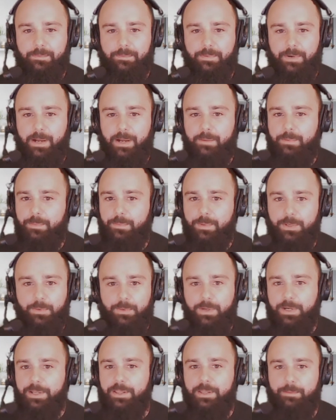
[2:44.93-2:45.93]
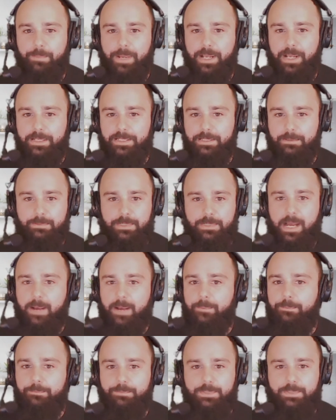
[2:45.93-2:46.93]
Probably one of the best
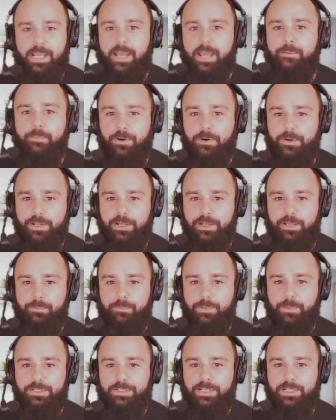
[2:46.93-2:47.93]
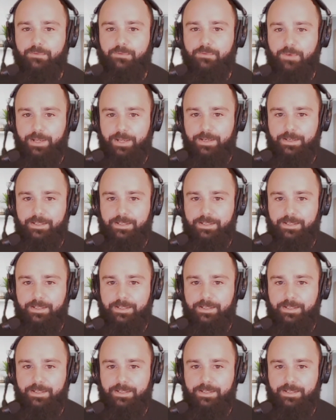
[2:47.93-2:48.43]
top 10 marketing books I've read.